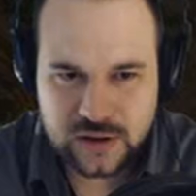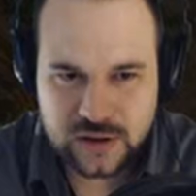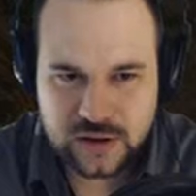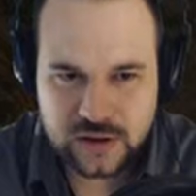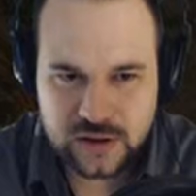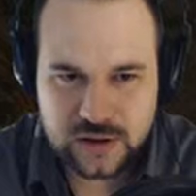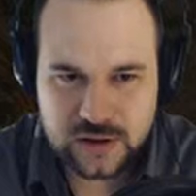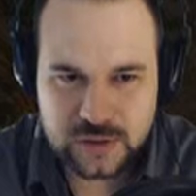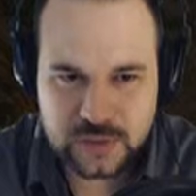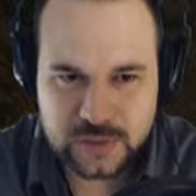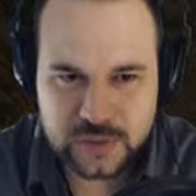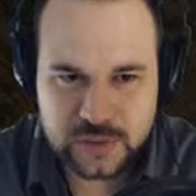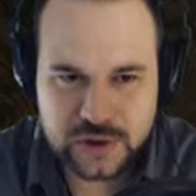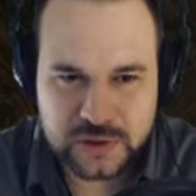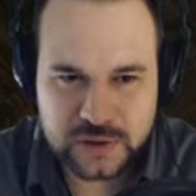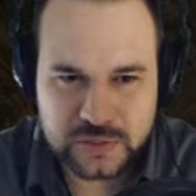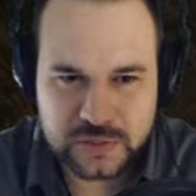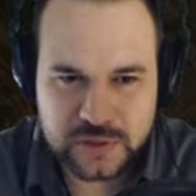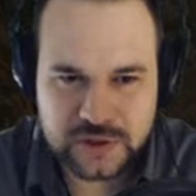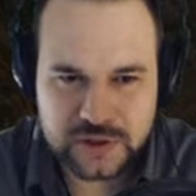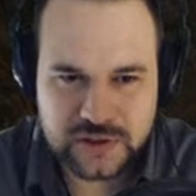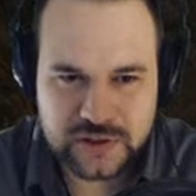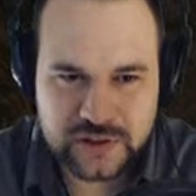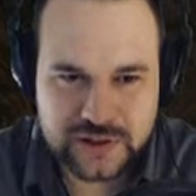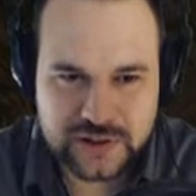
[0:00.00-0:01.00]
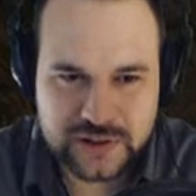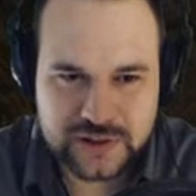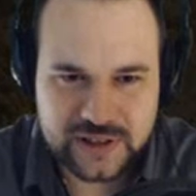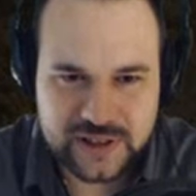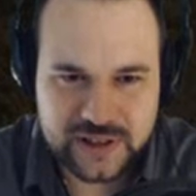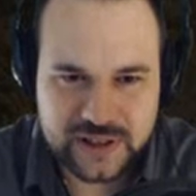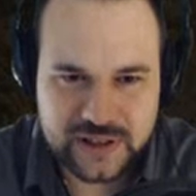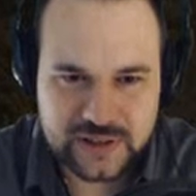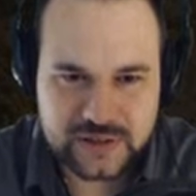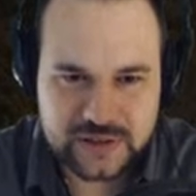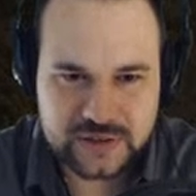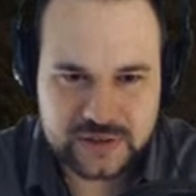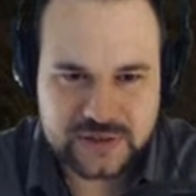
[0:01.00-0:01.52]
Lord Mortimer, the
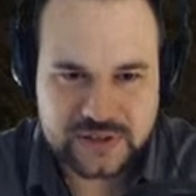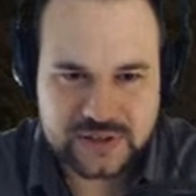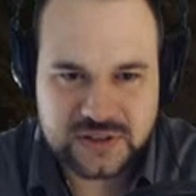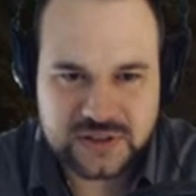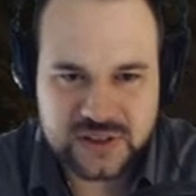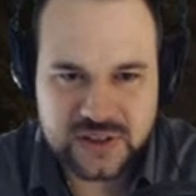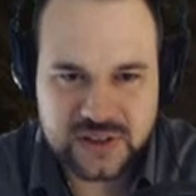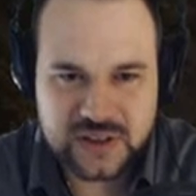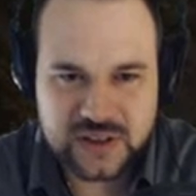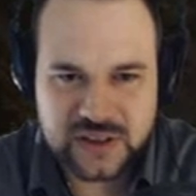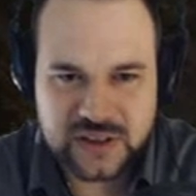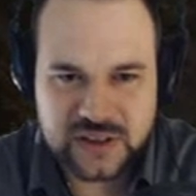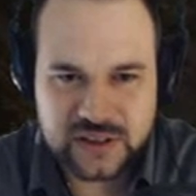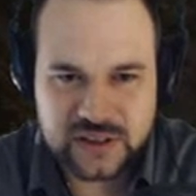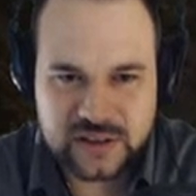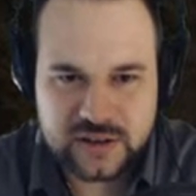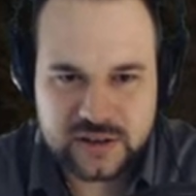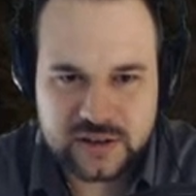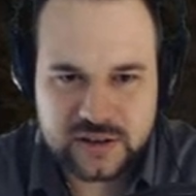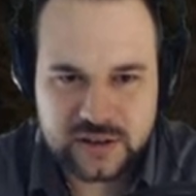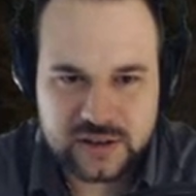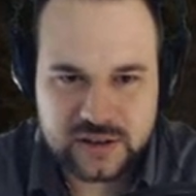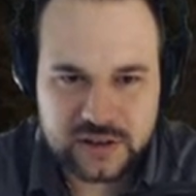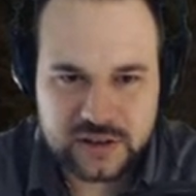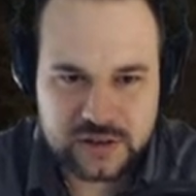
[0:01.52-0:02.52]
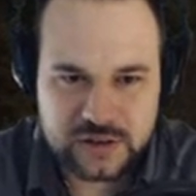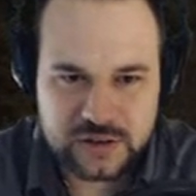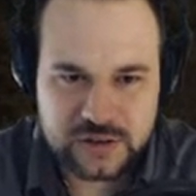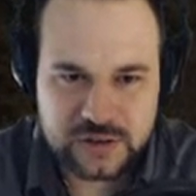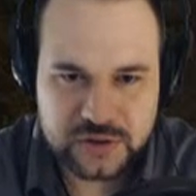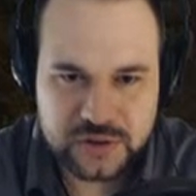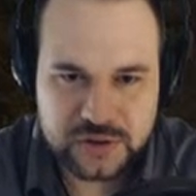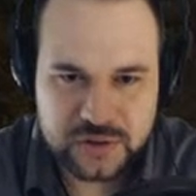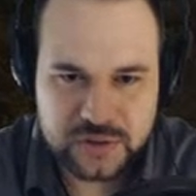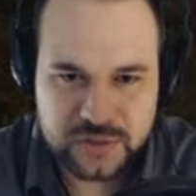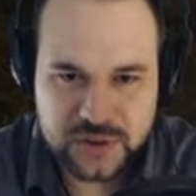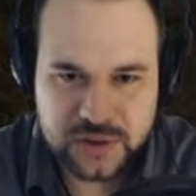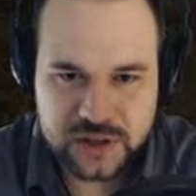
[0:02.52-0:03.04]
tiger is dying. On your
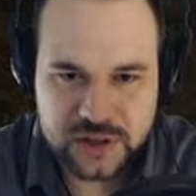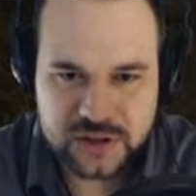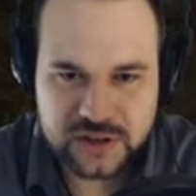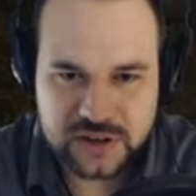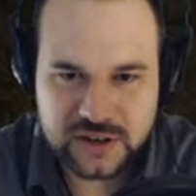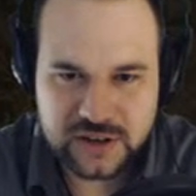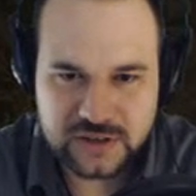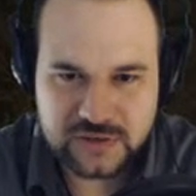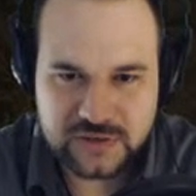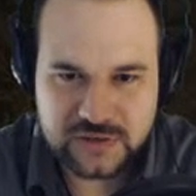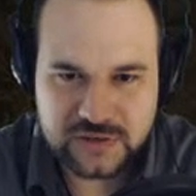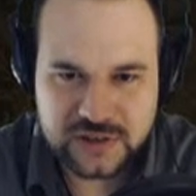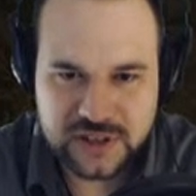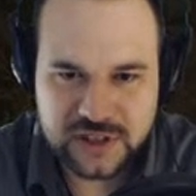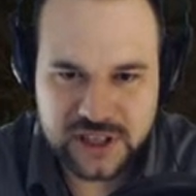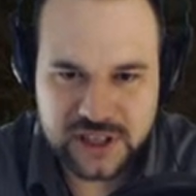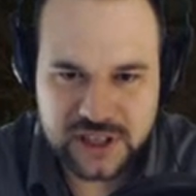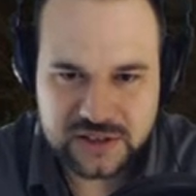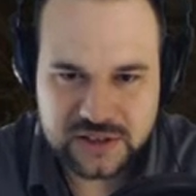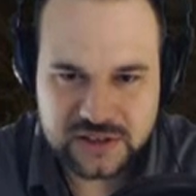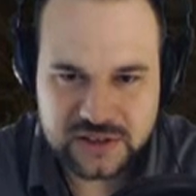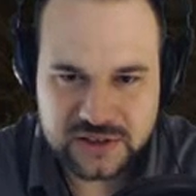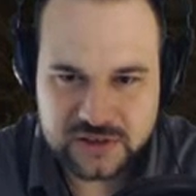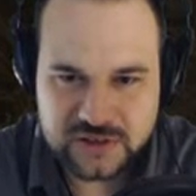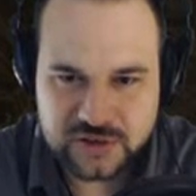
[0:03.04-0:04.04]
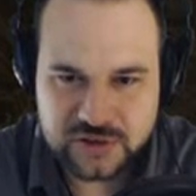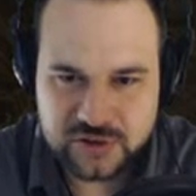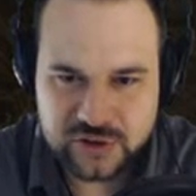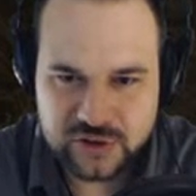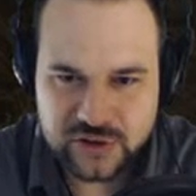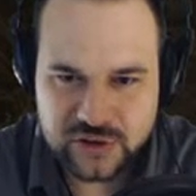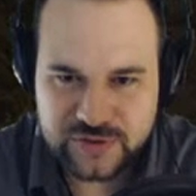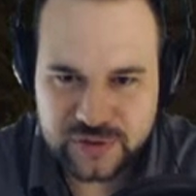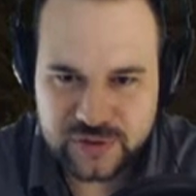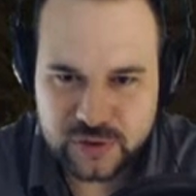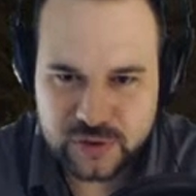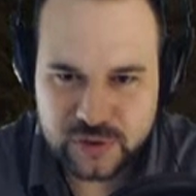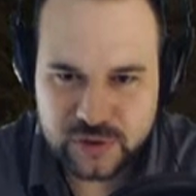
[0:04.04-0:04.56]
demand, I have attacked
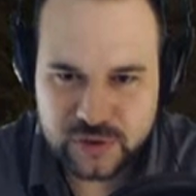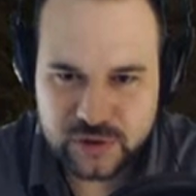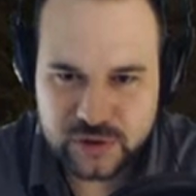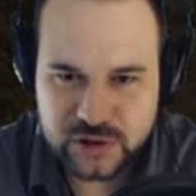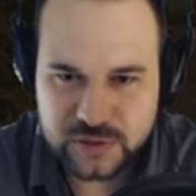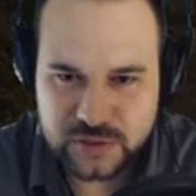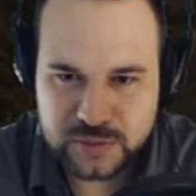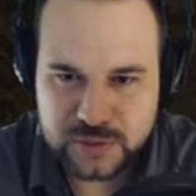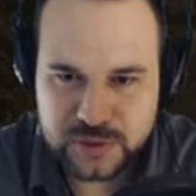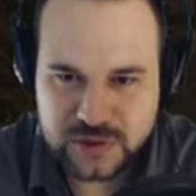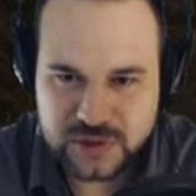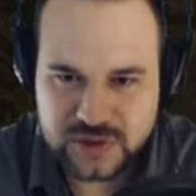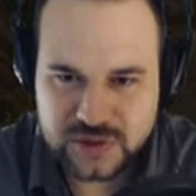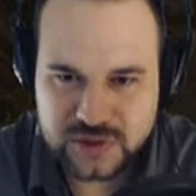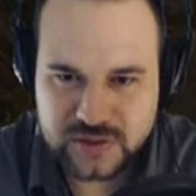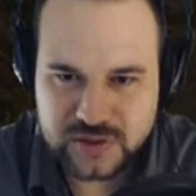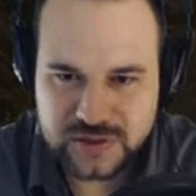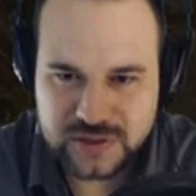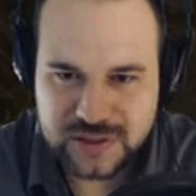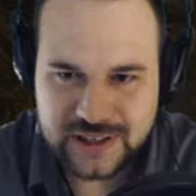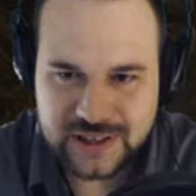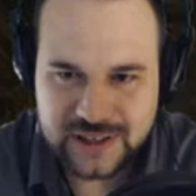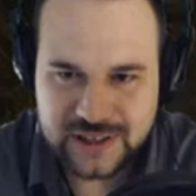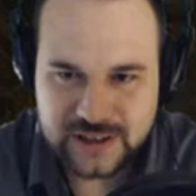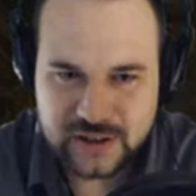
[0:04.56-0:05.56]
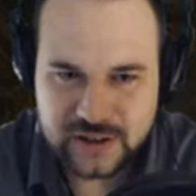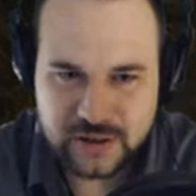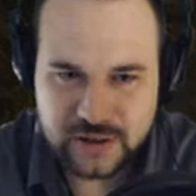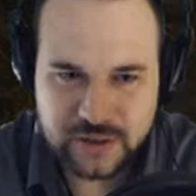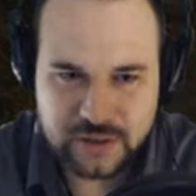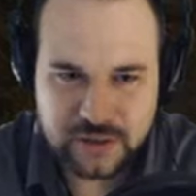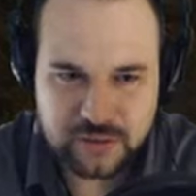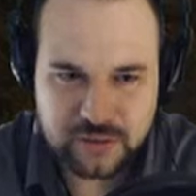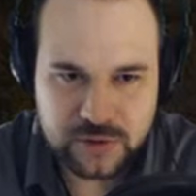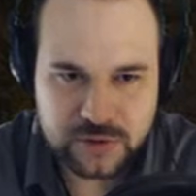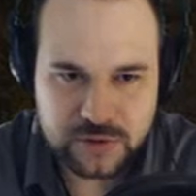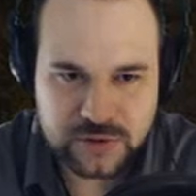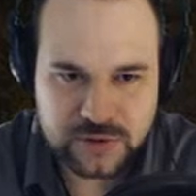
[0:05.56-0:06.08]
Travancore and personally cut the
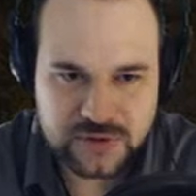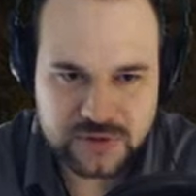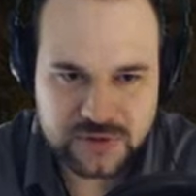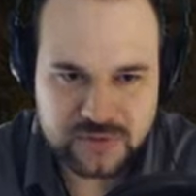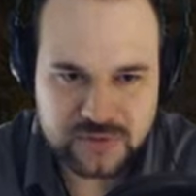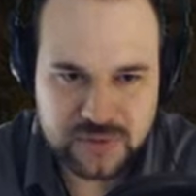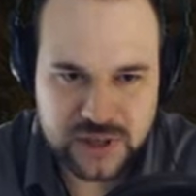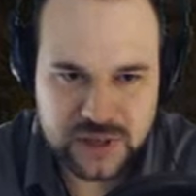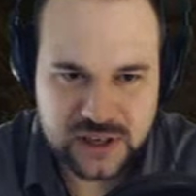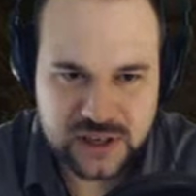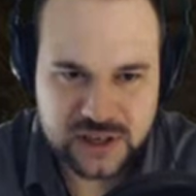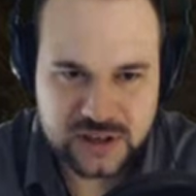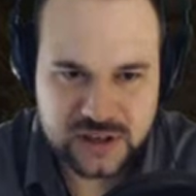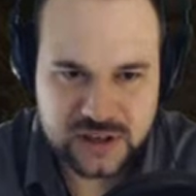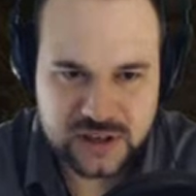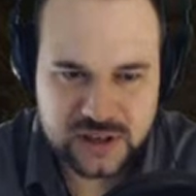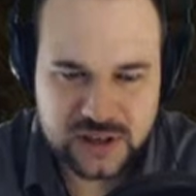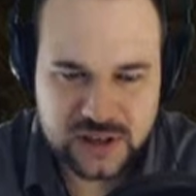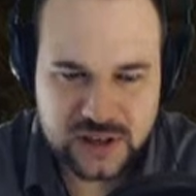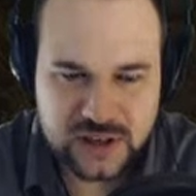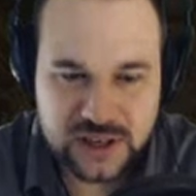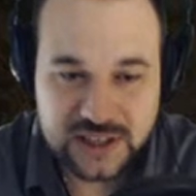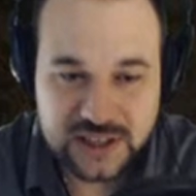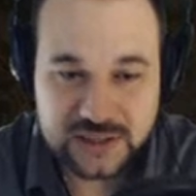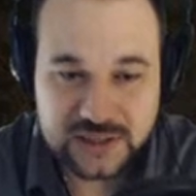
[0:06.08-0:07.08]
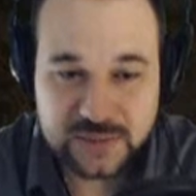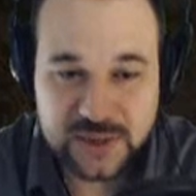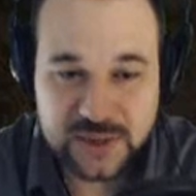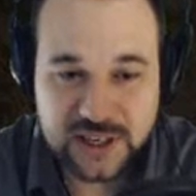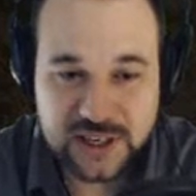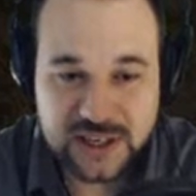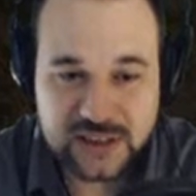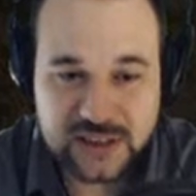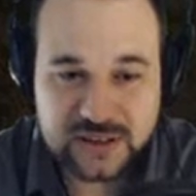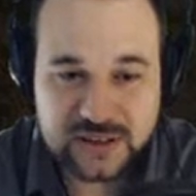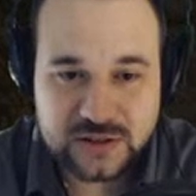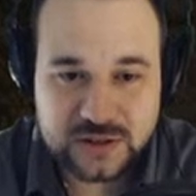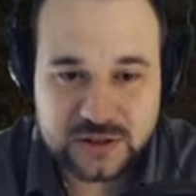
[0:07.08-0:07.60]
throats of as many
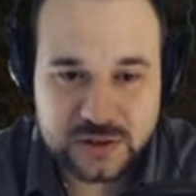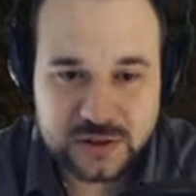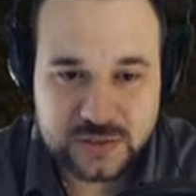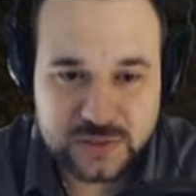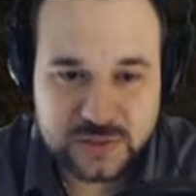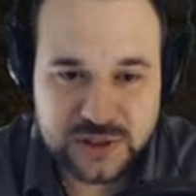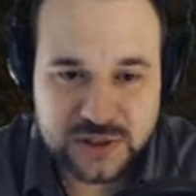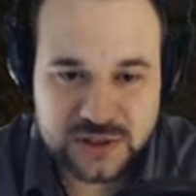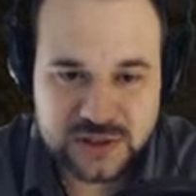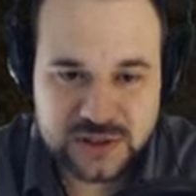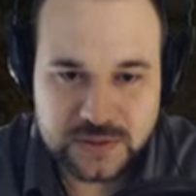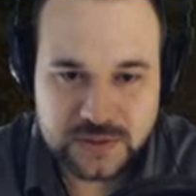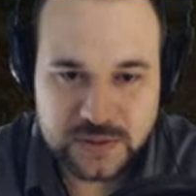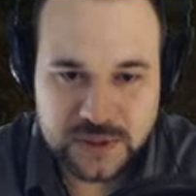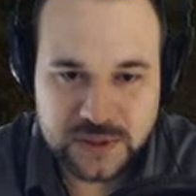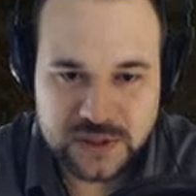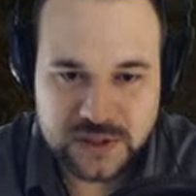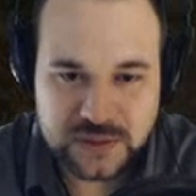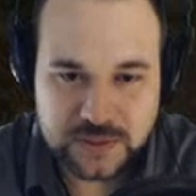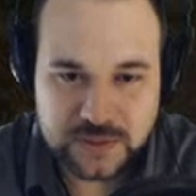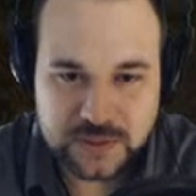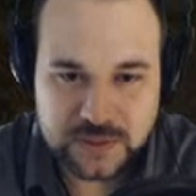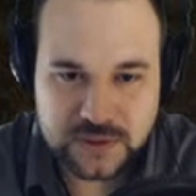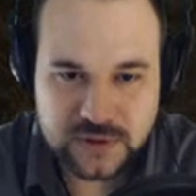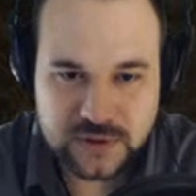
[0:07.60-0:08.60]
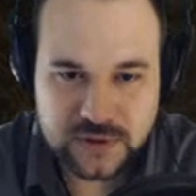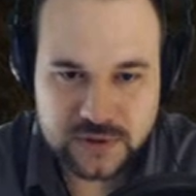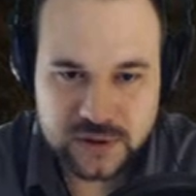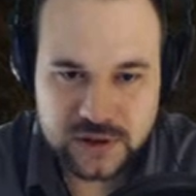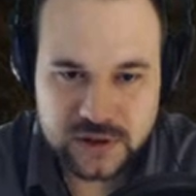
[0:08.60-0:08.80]
Englishmen as possible,